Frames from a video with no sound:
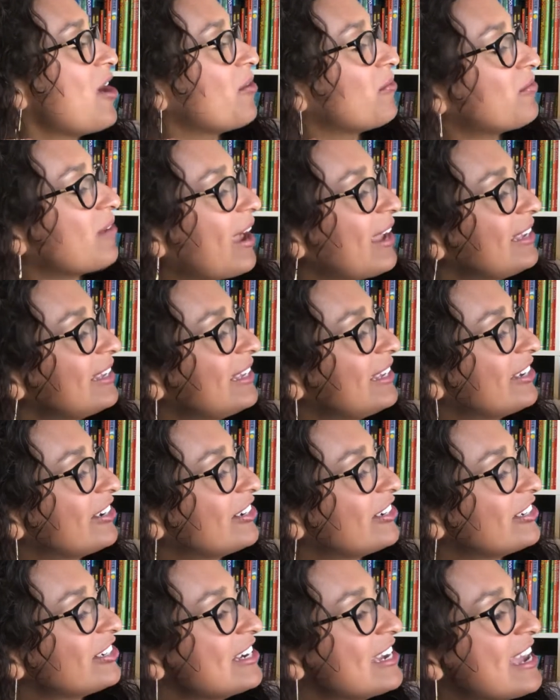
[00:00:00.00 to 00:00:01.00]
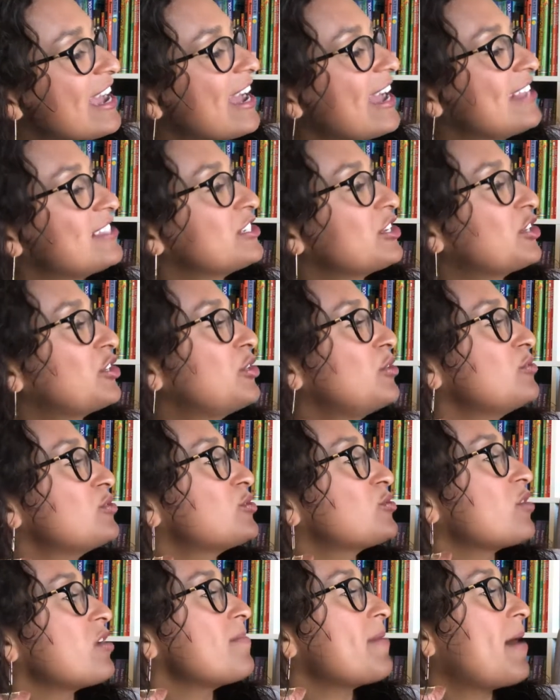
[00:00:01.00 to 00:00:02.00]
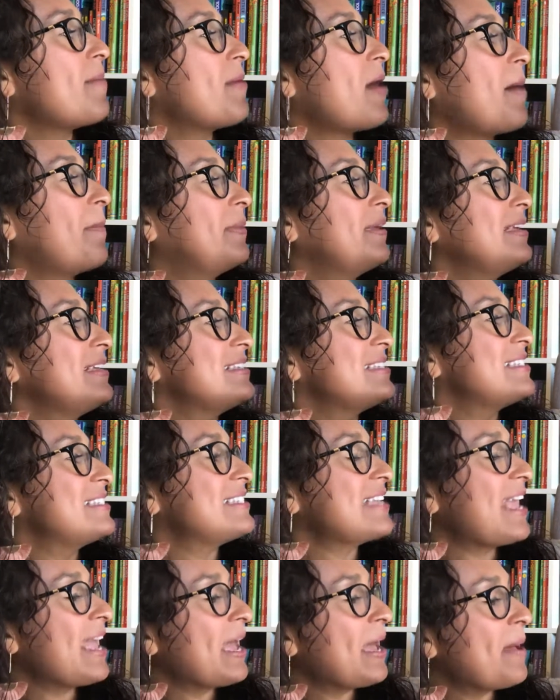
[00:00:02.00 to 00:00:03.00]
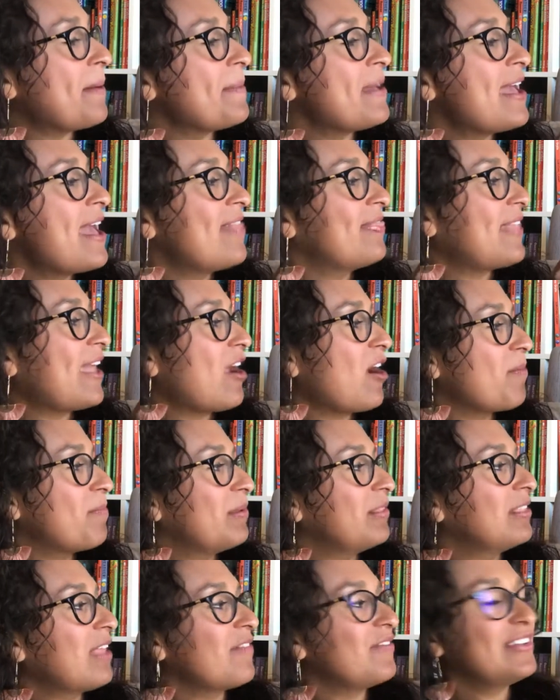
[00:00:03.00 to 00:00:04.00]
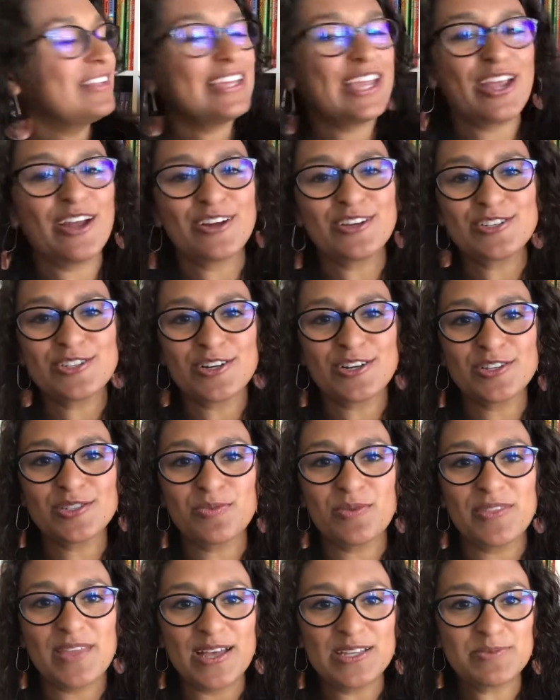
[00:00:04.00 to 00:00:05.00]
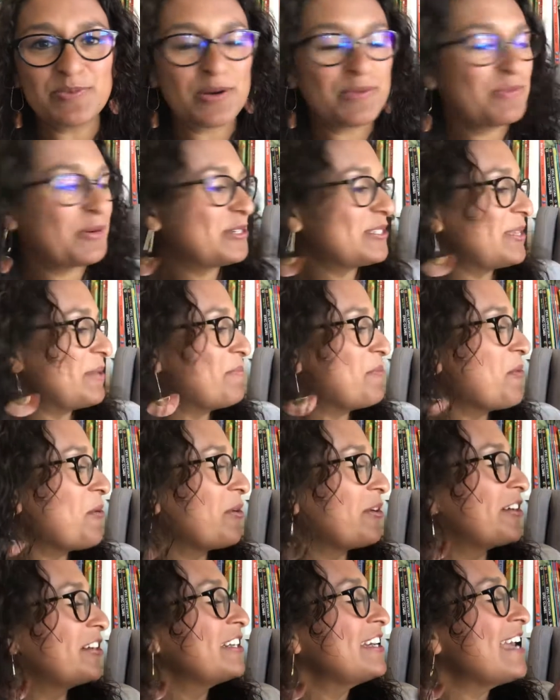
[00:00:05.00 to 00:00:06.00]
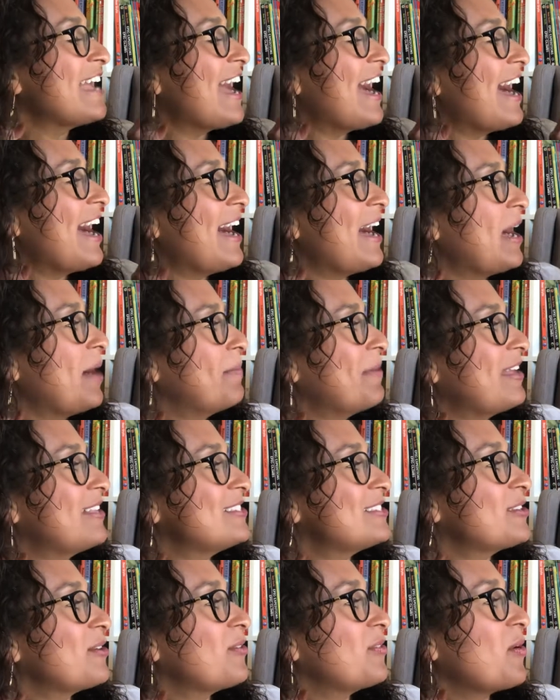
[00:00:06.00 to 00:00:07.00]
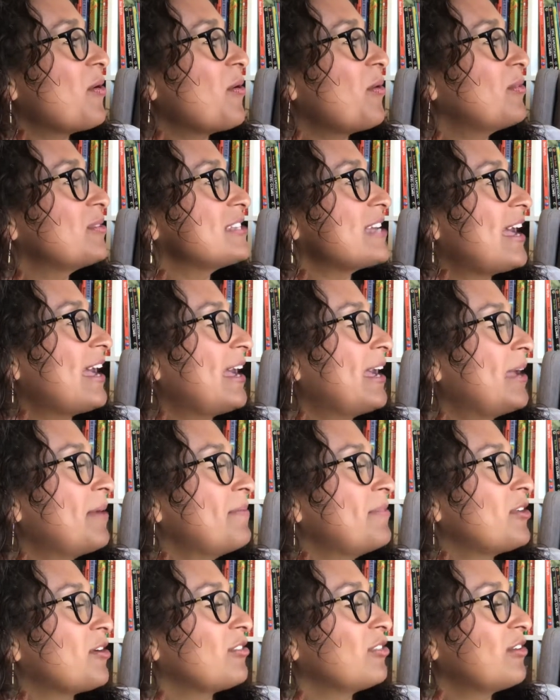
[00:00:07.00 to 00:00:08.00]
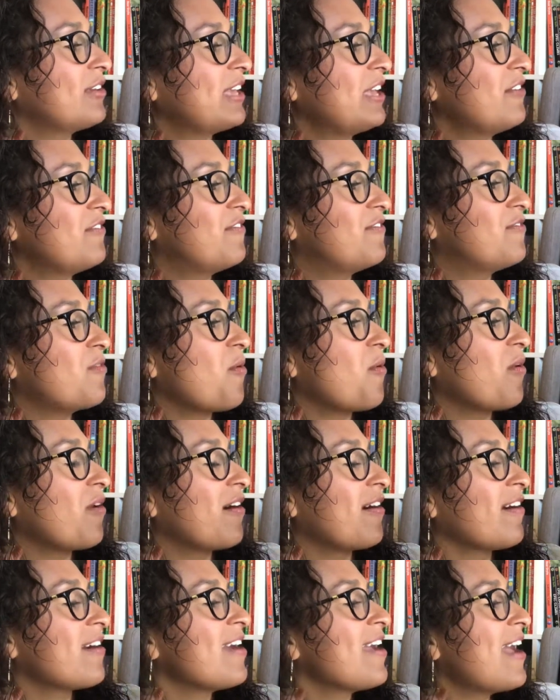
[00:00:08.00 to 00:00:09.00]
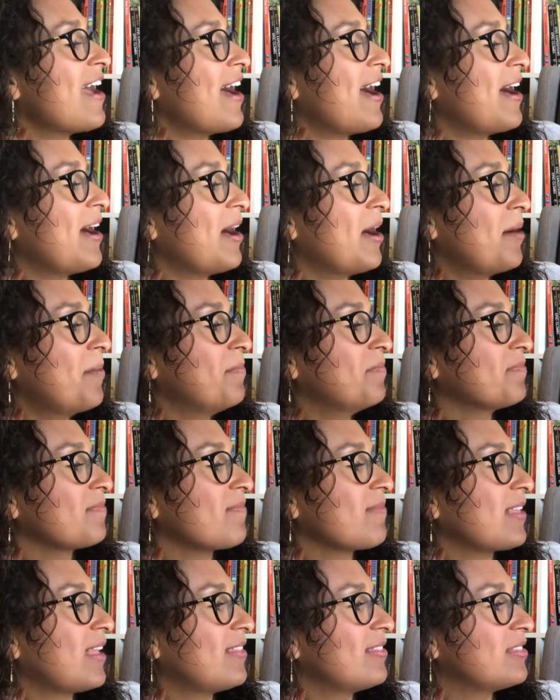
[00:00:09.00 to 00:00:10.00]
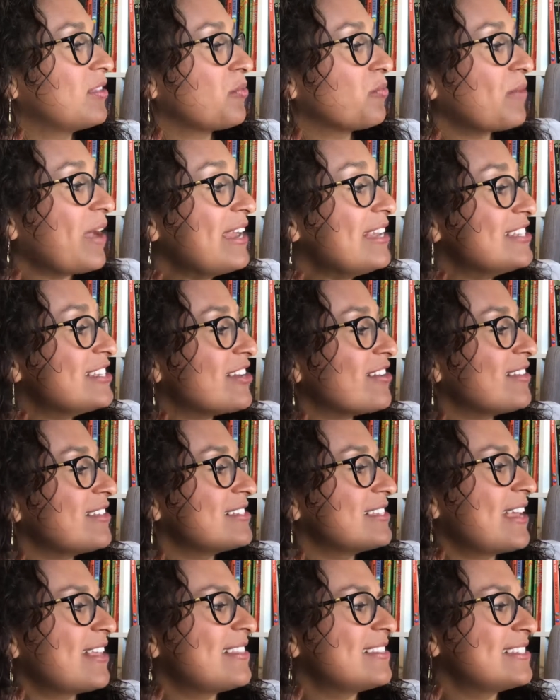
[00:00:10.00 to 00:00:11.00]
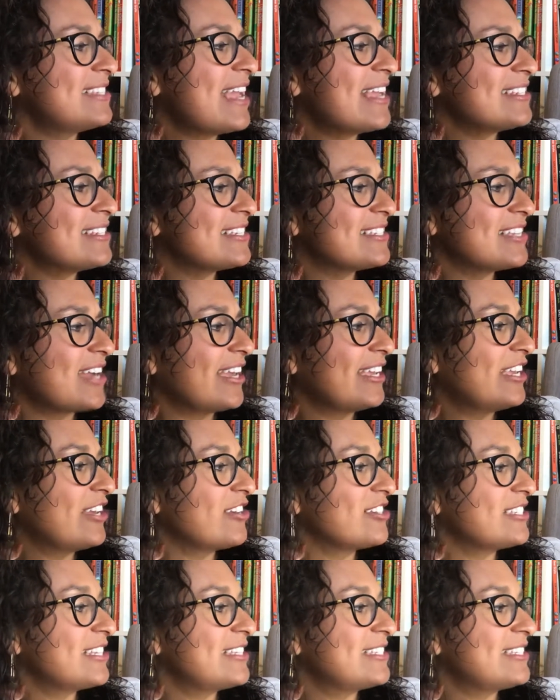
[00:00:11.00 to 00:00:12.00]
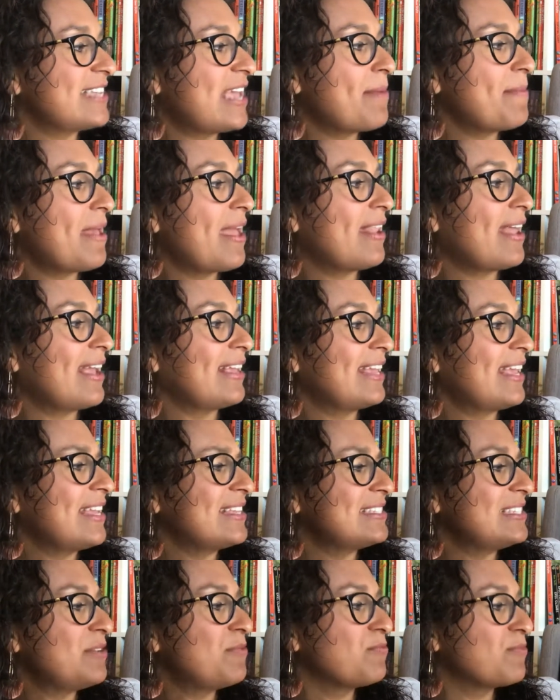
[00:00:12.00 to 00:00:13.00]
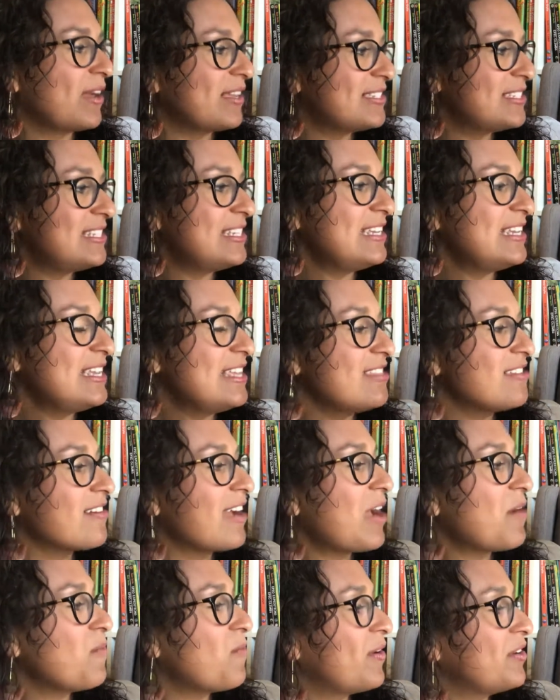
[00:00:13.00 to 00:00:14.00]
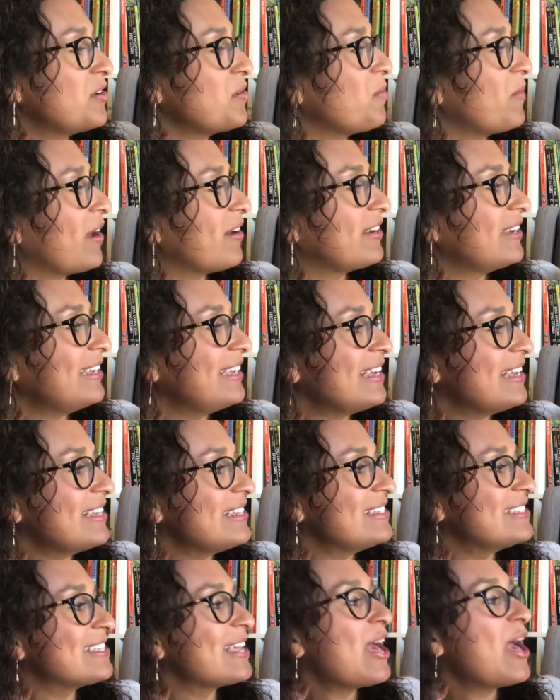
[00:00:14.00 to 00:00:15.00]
right here. It's a cute story about Poppy and Sam. They are beloved characters with Usborne Books and More. Um, and so the whole time they're looking for um, the reindeer. And they said, Santa's not here, says Sam, and I can't see Rusty either. I wonder where he is